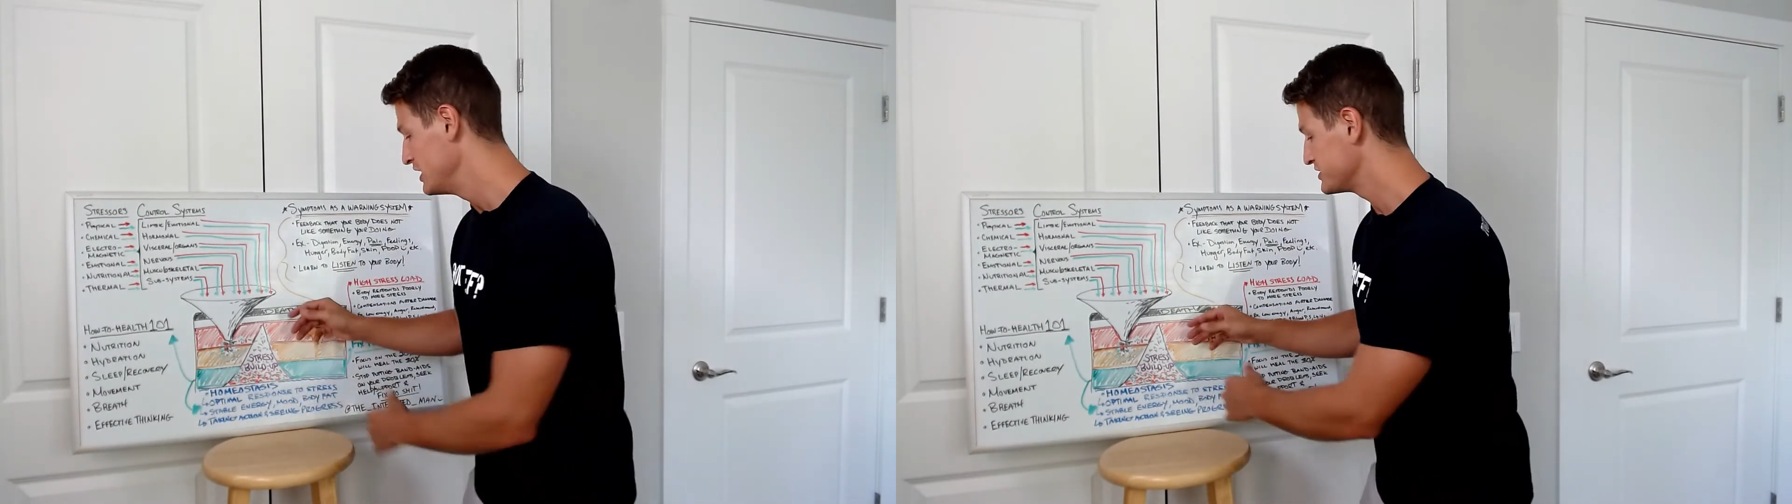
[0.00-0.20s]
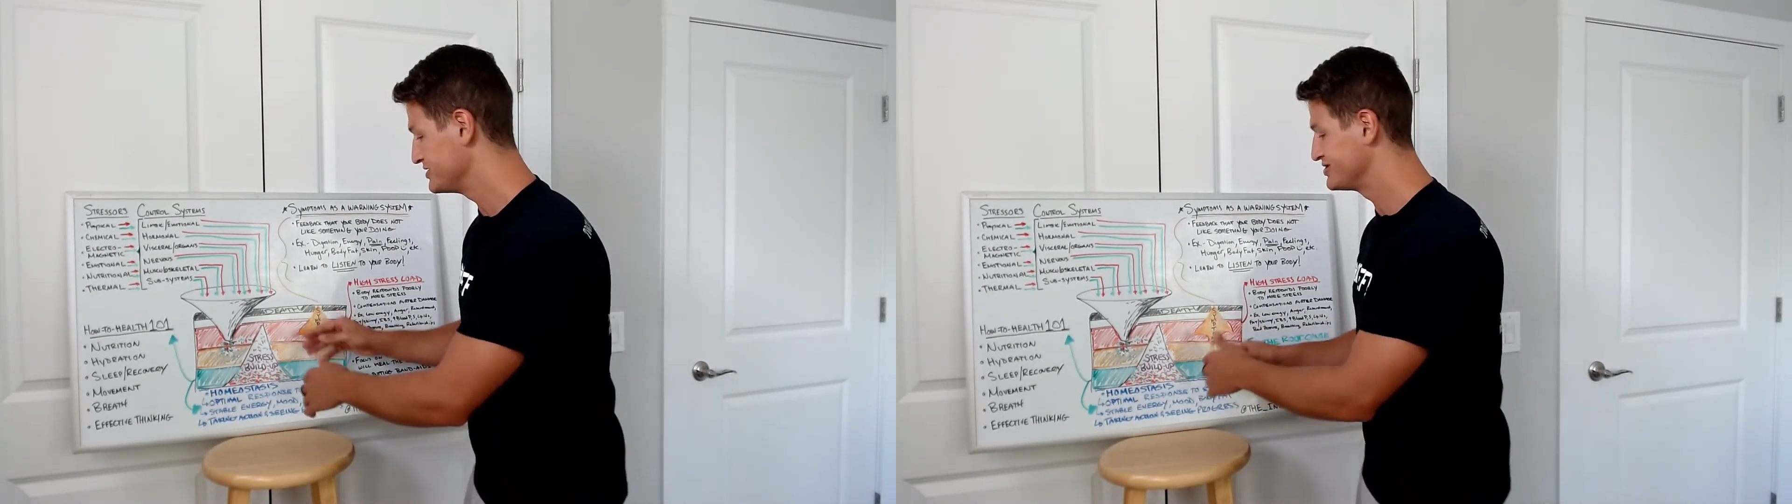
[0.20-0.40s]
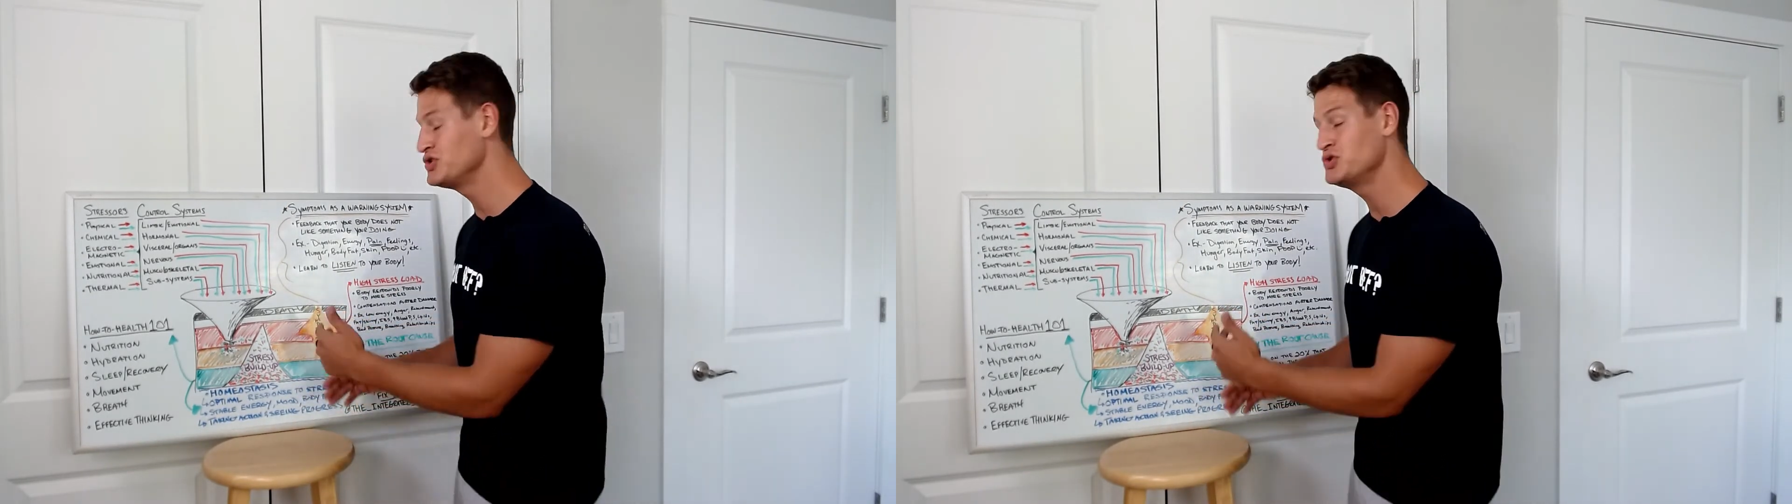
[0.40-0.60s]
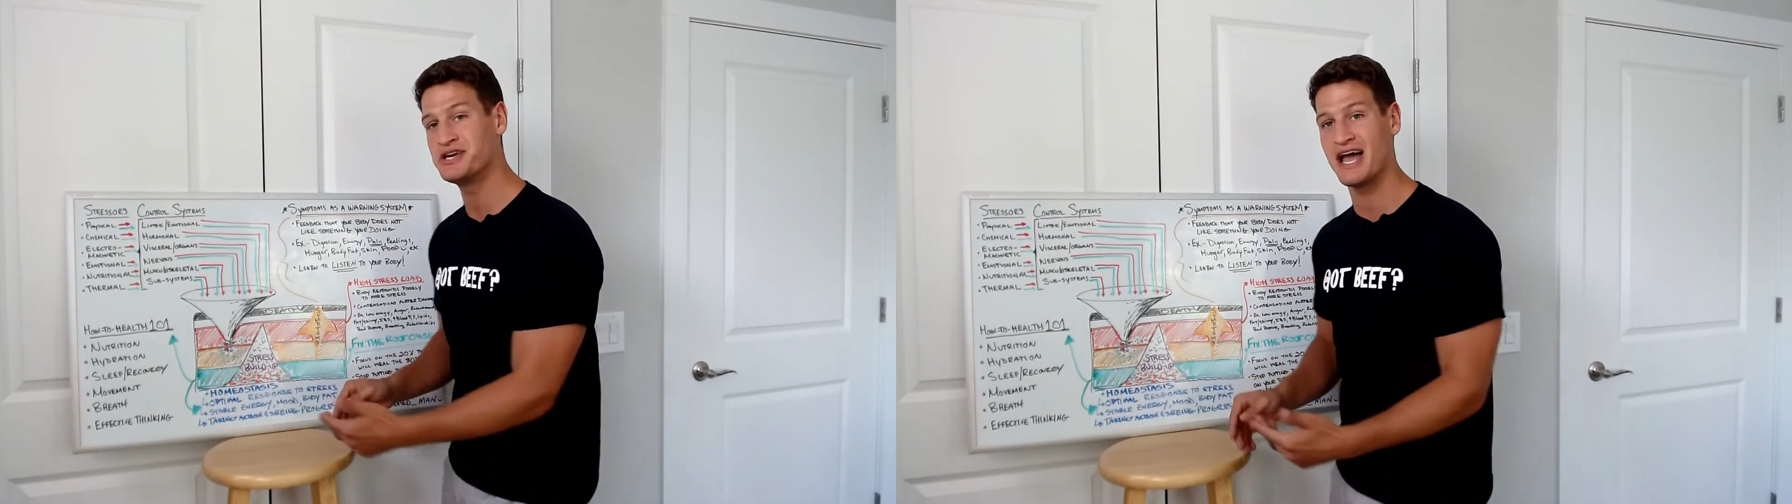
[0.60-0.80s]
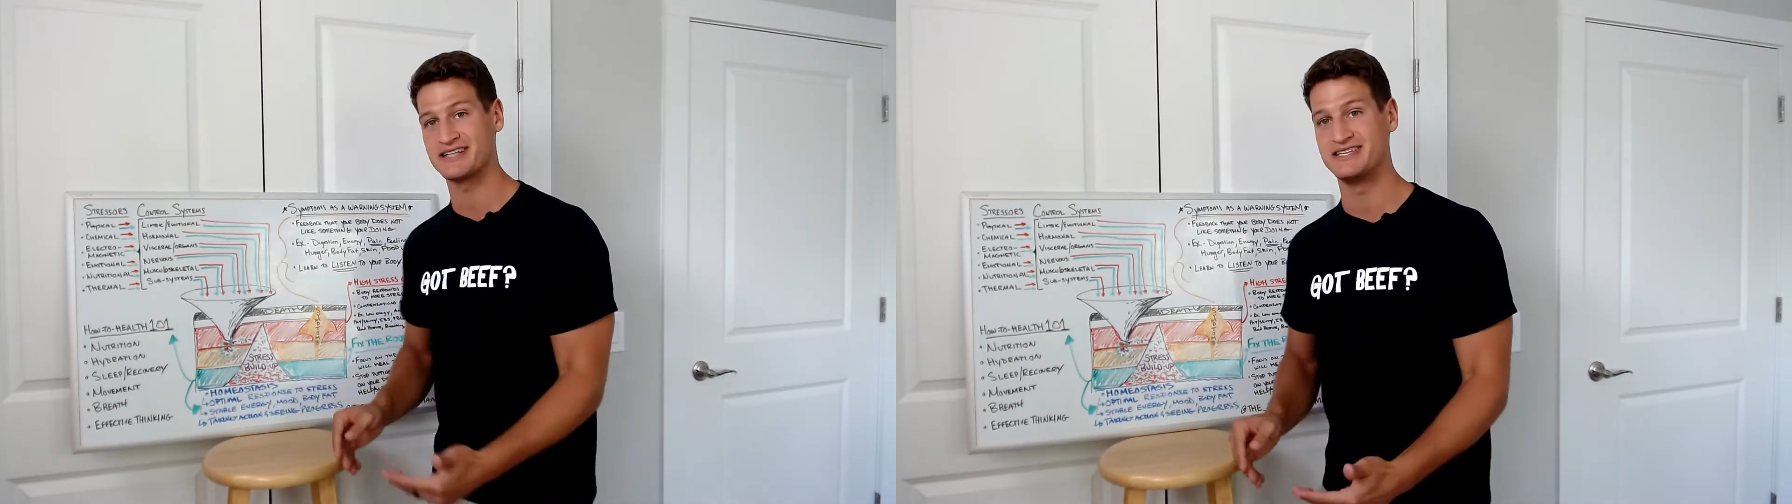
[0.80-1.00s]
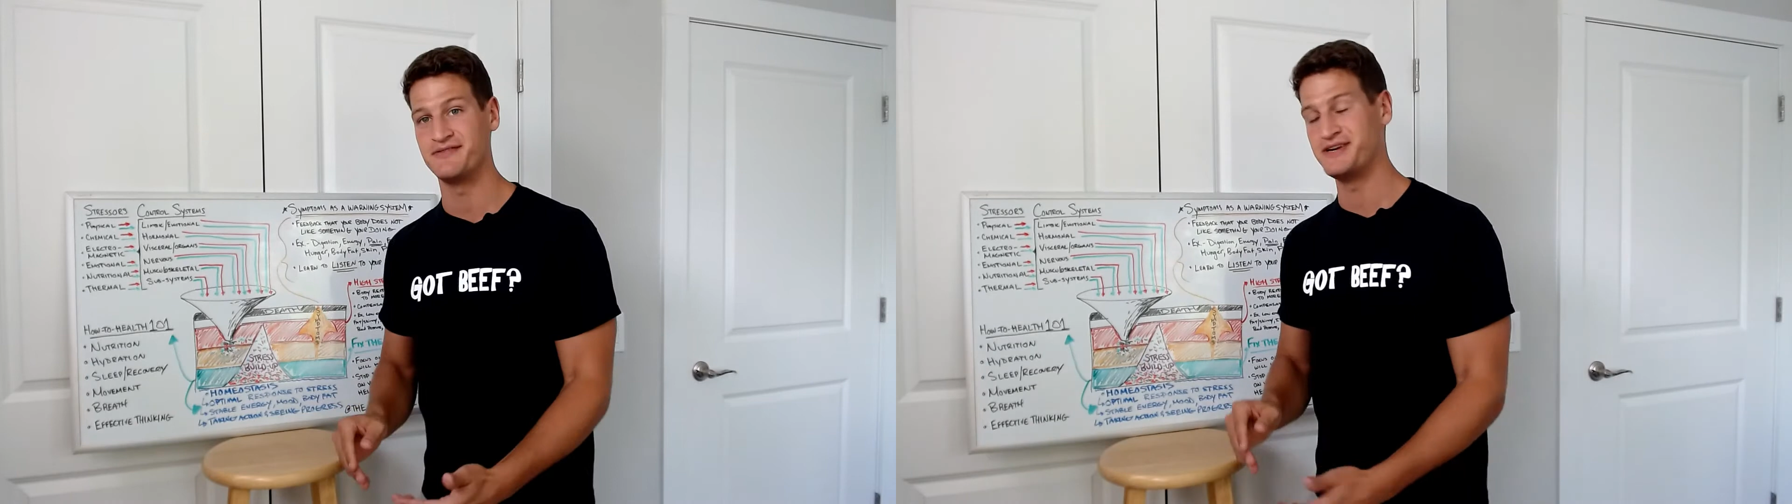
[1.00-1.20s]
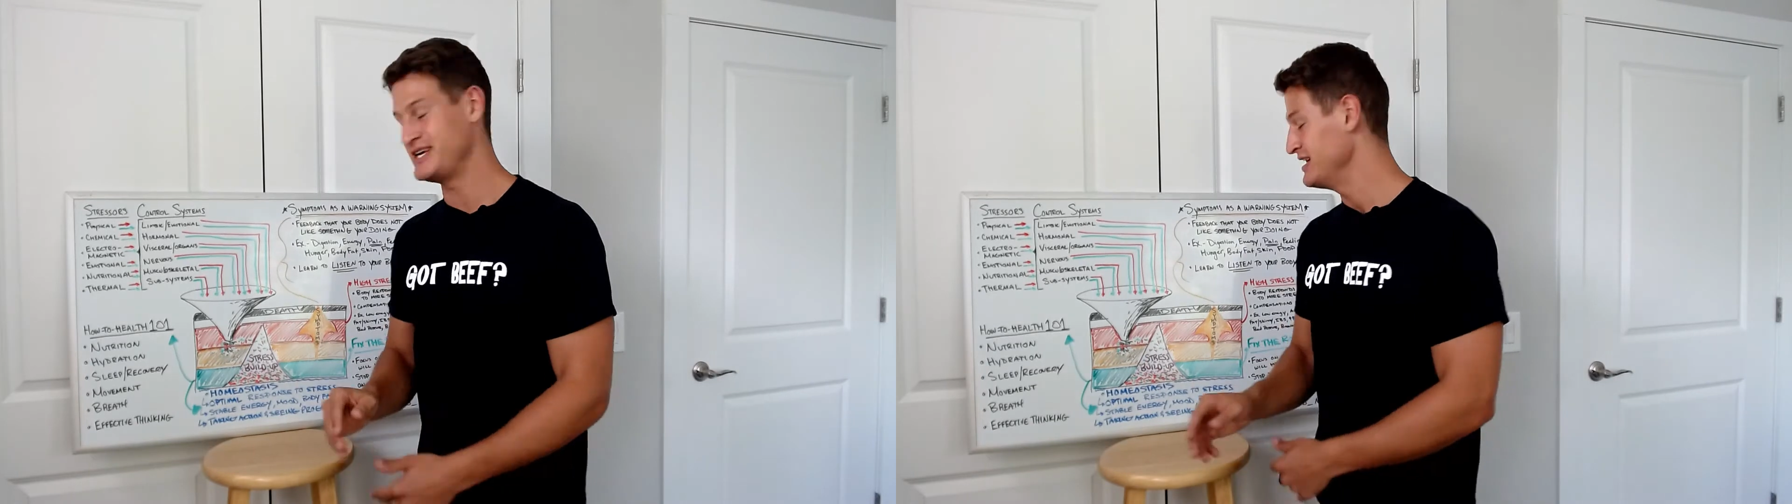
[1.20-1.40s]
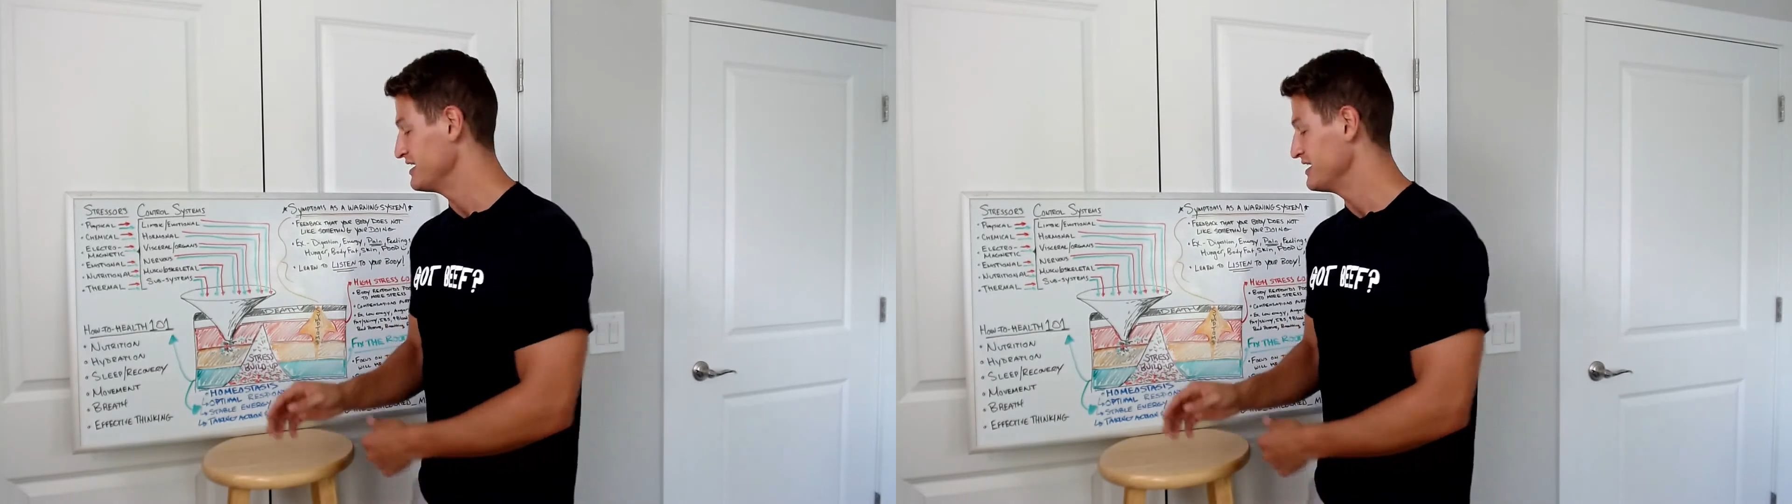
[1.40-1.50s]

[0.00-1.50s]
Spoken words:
to do an activity